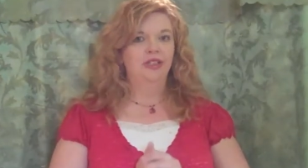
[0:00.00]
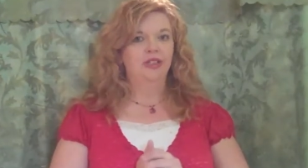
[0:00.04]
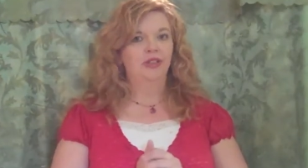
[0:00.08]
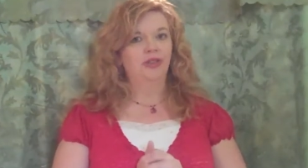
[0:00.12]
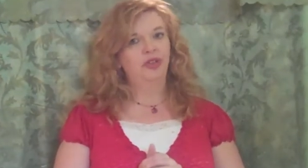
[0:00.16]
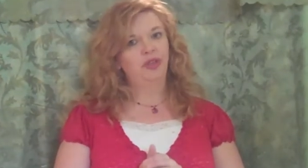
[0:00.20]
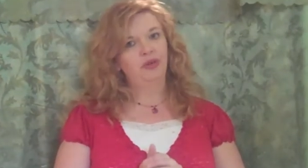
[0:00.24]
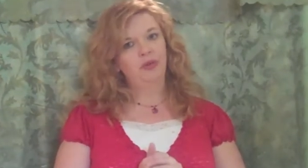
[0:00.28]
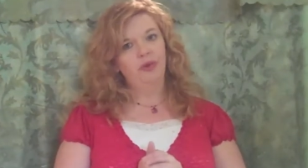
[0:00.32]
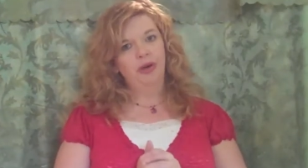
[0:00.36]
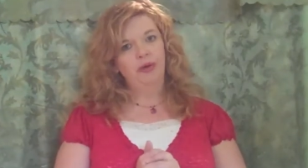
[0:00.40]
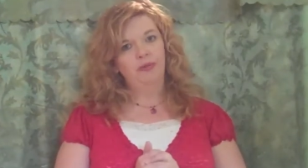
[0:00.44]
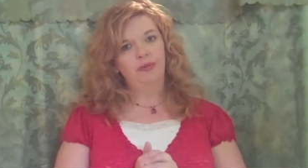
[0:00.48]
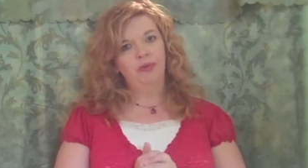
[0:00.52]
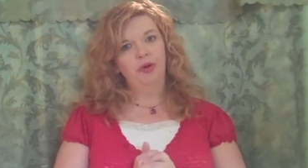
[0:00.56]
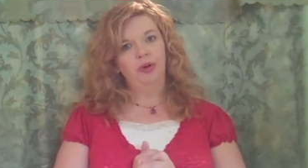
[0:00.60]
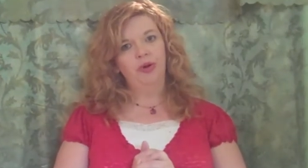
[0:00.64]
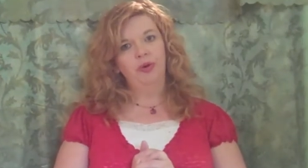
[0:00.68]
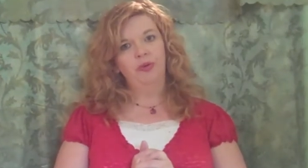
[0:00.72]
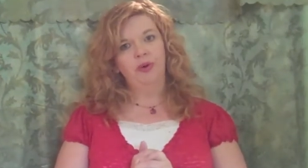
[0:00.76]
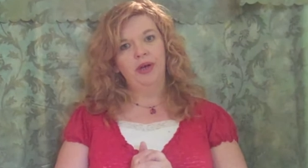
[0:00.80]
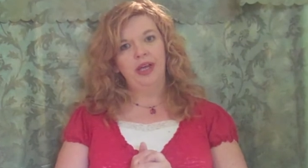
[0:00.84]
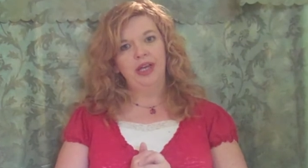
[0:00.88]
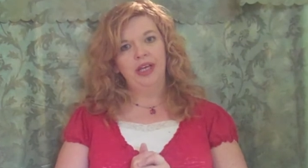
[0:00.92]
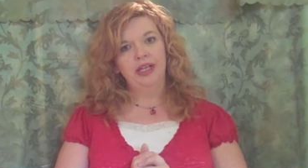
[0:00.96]
So do you want more
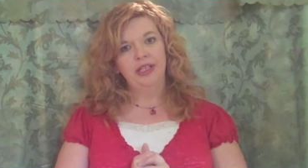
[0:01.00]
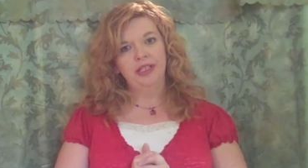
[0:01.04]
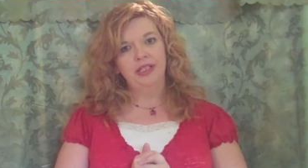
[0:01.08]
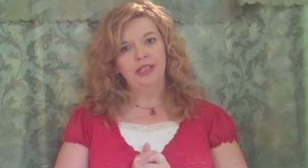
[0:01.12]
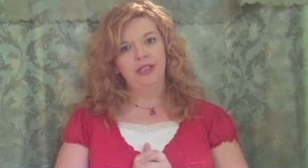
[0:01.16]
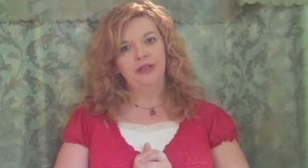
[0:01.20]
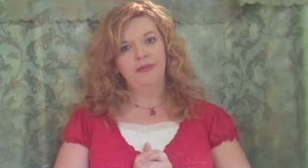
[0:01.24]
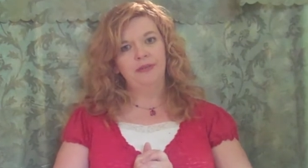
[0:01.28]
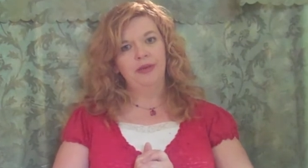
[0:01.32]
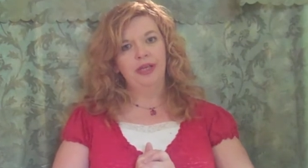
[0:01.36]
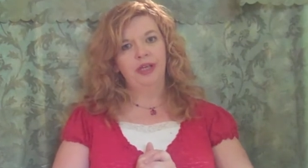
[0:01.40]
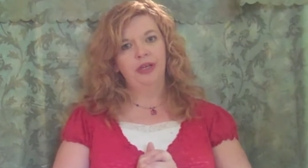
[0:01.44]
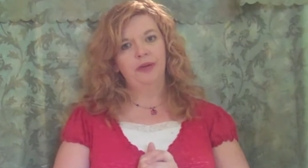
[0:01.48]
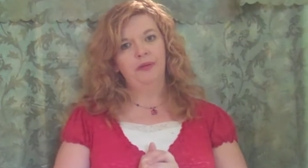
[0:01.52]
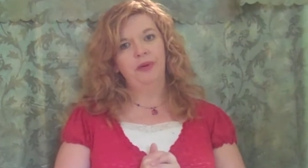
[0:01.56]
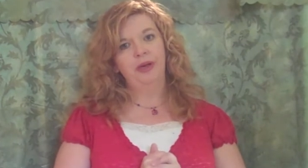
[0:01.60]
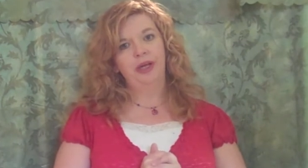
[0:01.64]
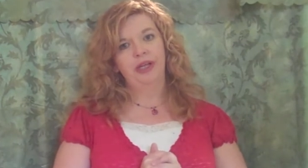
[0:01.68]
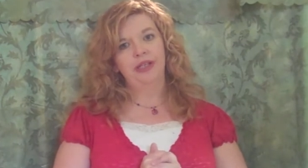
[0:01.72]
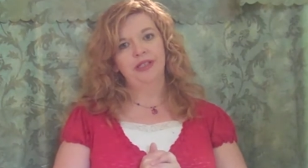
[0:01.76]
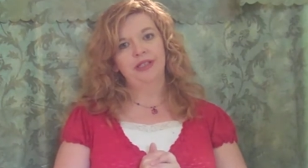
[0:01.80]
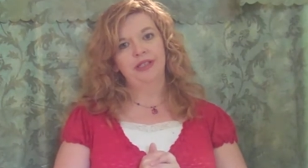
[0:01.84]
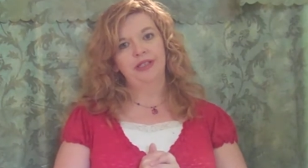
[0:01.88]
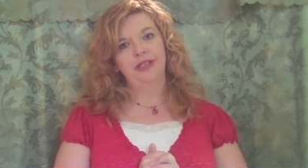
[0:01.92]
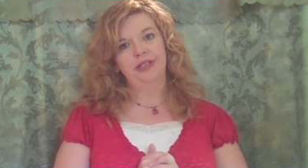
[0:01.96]
ways to make your
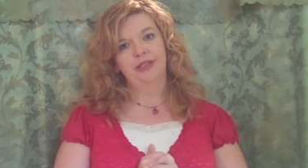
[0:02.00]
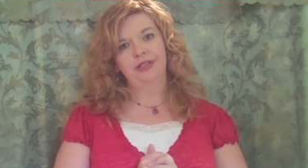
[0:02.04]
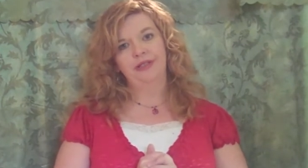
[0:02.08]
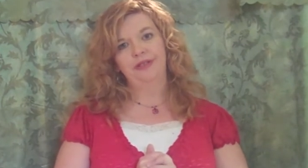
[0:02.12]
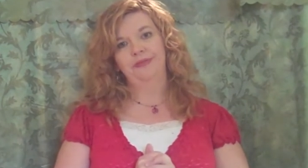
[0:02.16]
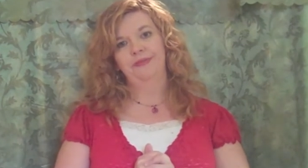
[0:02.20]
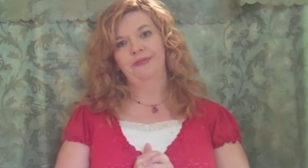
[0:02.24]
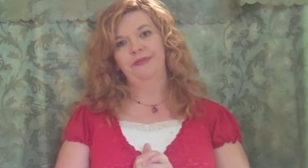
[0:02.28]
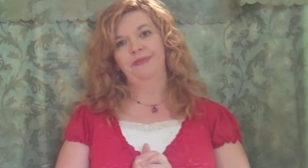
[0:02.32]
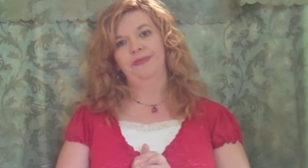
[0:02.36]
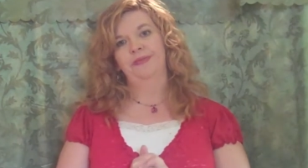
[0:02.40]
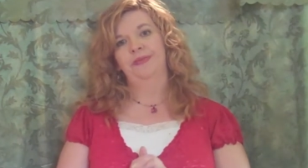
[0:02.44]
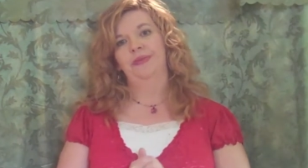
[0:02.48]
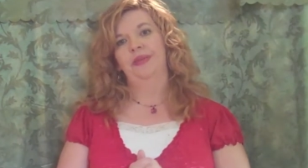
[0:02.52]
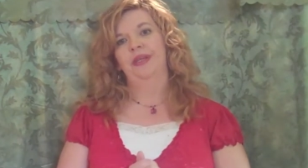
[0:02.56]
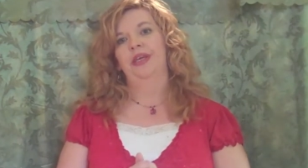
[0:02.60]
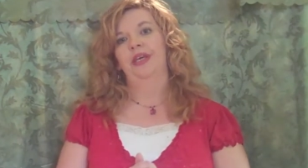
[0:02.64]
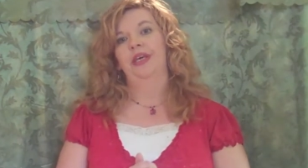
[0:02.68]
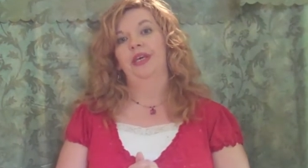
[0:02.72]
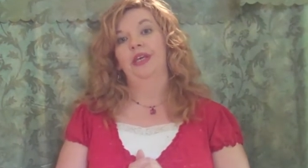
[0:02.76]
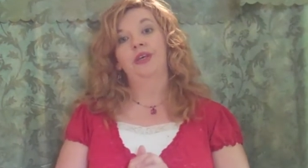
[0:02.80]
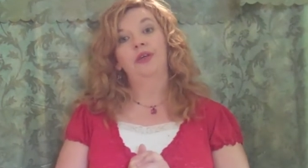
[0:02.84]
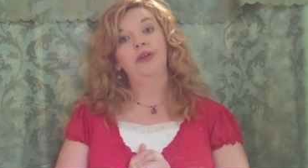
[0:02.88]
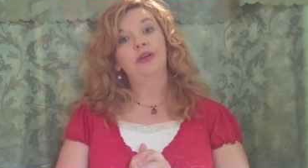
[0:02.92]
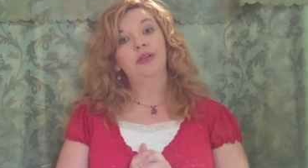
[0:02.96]
brand sizzle?
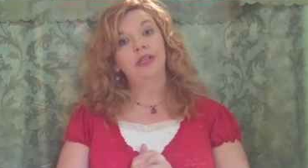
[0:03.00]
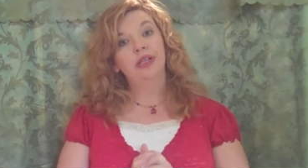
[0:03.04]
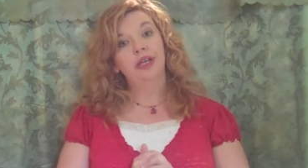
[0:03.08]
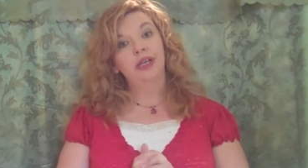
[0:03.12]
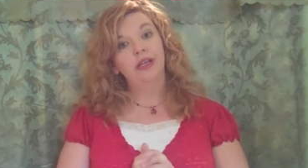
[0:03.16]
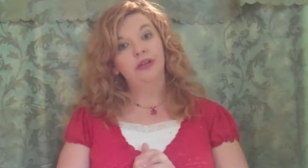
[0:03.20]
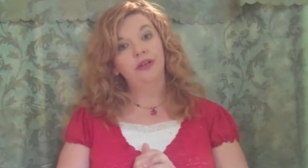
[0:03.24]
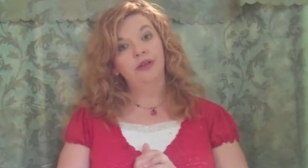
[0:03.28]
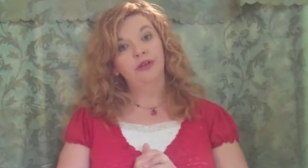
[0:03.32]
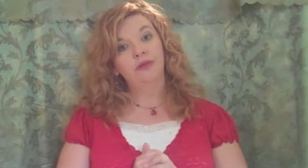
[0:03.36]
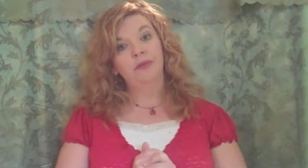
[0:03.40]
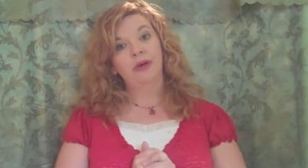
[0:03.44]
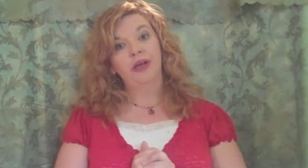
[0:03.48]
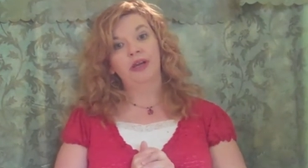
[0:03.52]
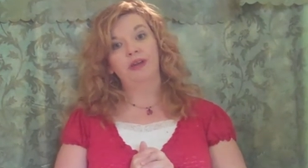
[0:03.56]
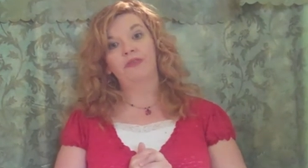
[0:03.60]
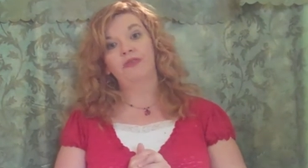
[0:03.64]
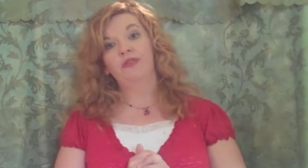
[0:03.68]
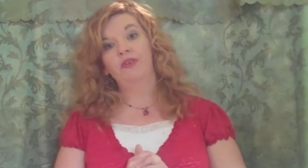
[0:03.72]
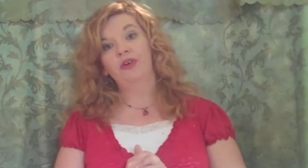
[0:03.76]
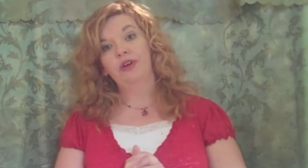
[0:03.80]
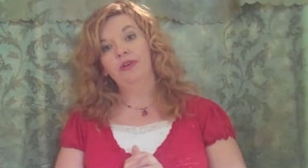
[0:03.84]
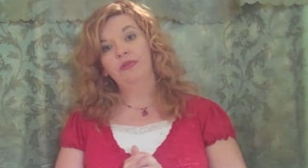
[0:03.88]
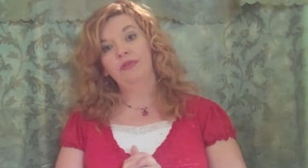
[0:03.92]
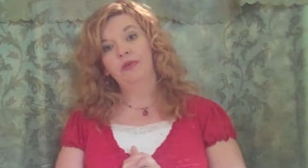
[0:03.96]
You can download my
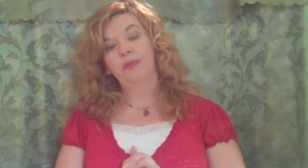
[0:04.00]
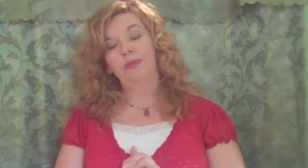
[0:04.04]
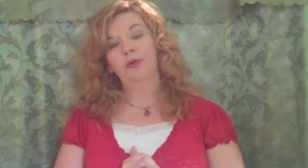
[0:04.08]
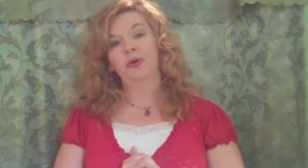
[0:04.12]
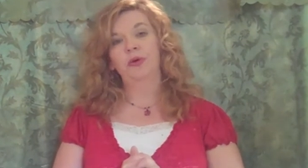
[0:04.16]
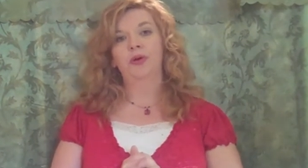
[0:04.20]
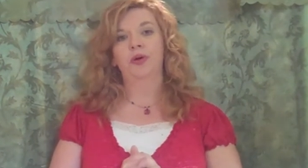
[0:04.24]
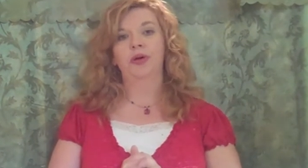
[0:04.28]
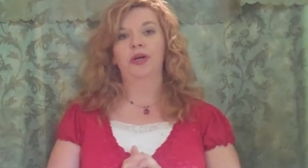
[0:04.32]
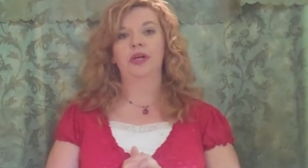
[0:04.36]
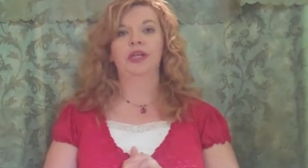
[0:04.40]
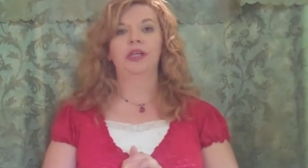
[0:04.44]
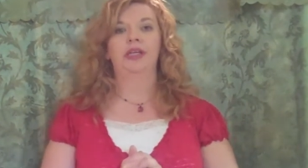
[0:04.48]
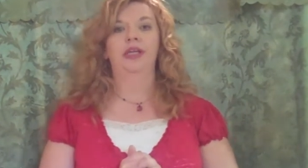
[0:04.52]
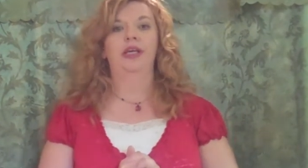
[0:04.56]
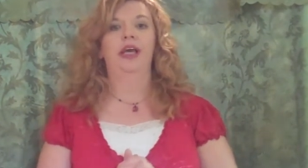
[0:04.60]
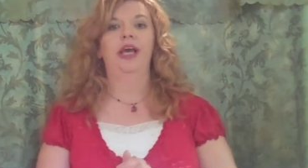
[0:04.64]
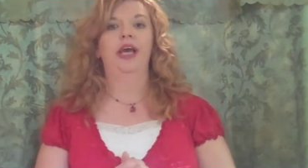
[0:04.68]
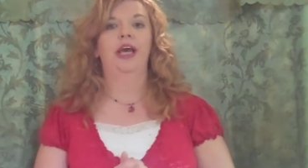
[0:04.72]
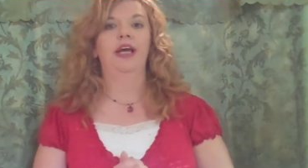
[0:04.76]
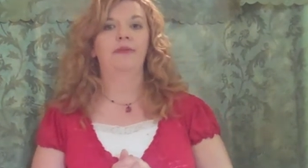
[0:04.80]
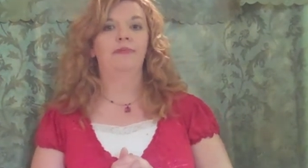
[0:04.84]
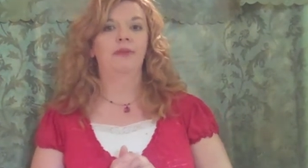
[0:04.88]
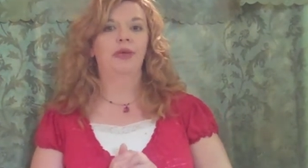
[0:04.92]
free report at